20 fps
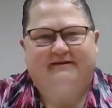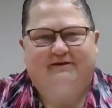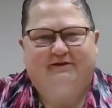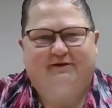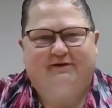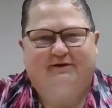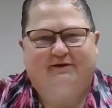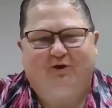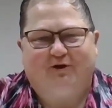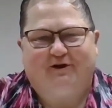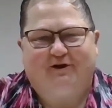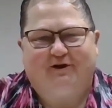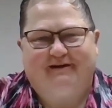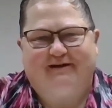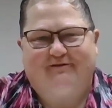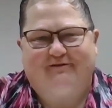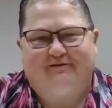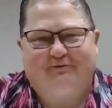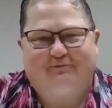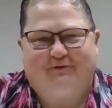Good morning,
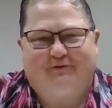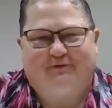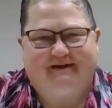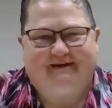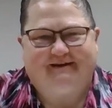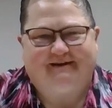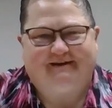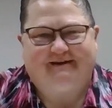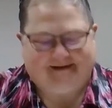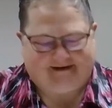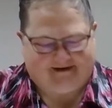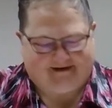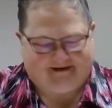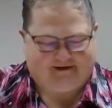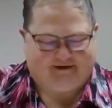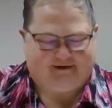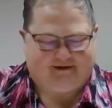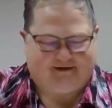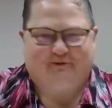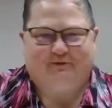everyone.
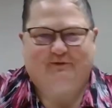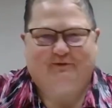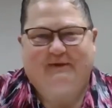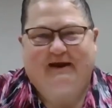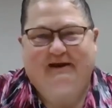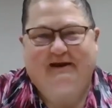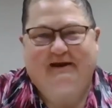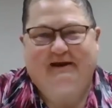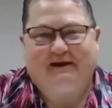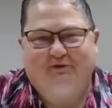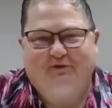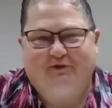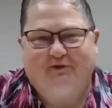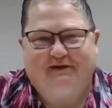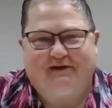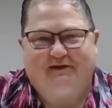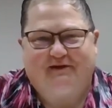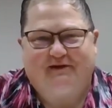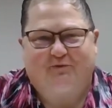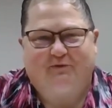We made it through
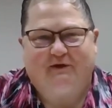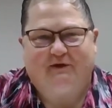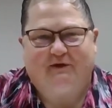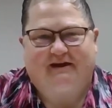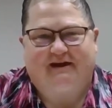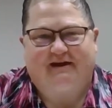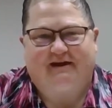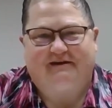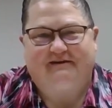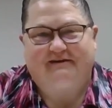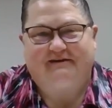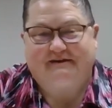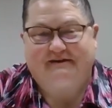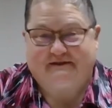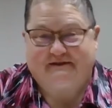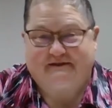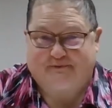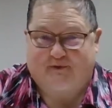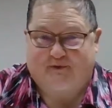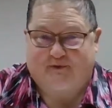another weekend.
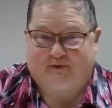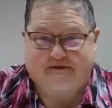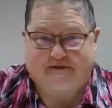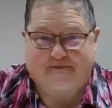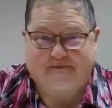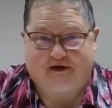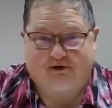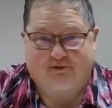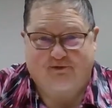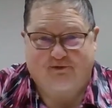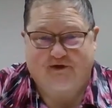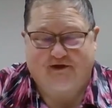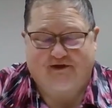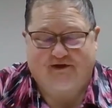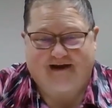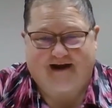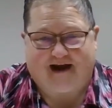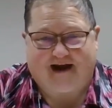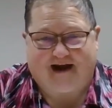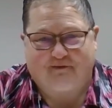It's supposed to be a
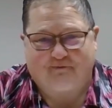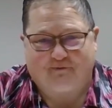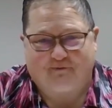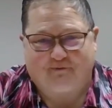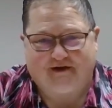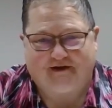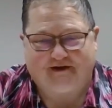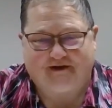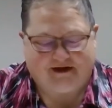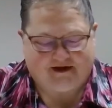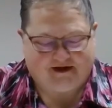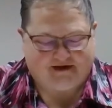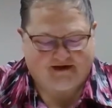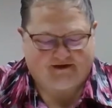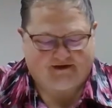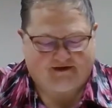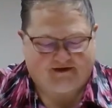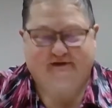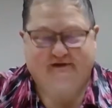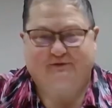really hot one
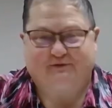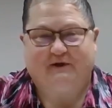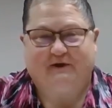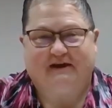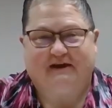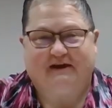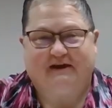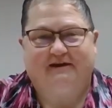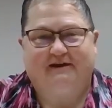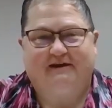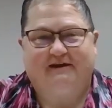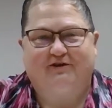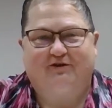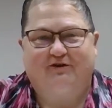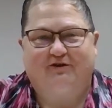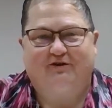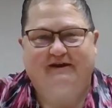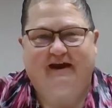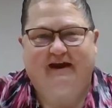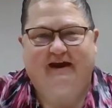this week here
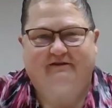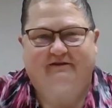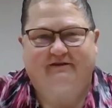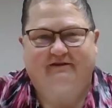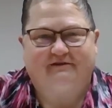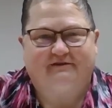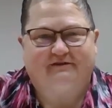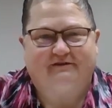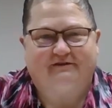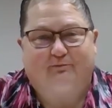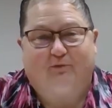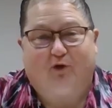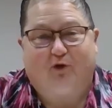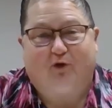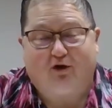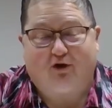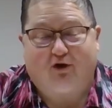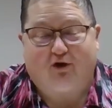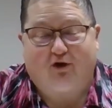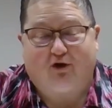in Yankton.
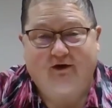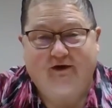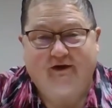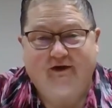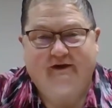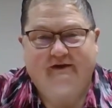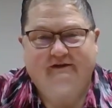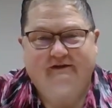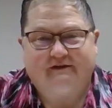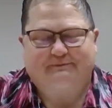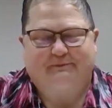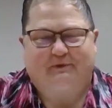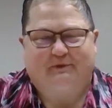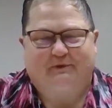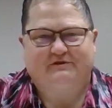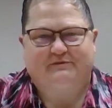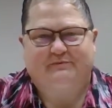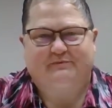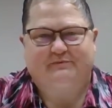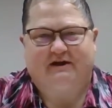Tomorrow it's
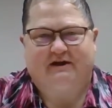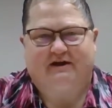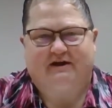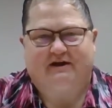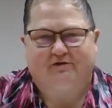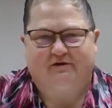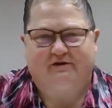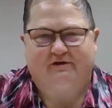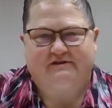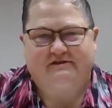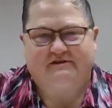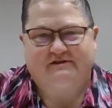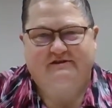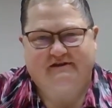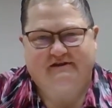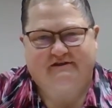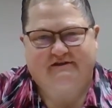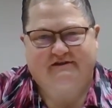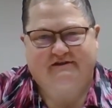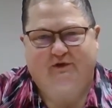supposed to be
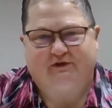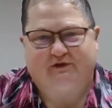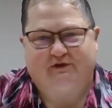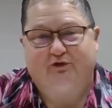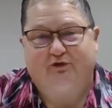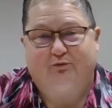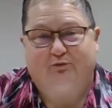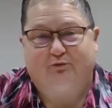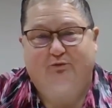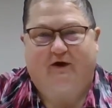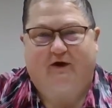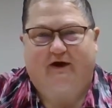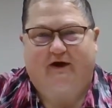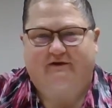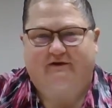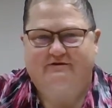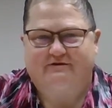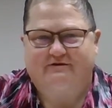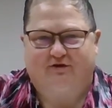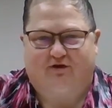106 with dew
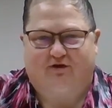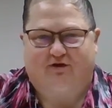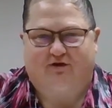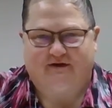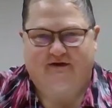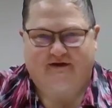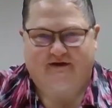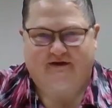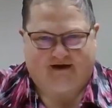point, so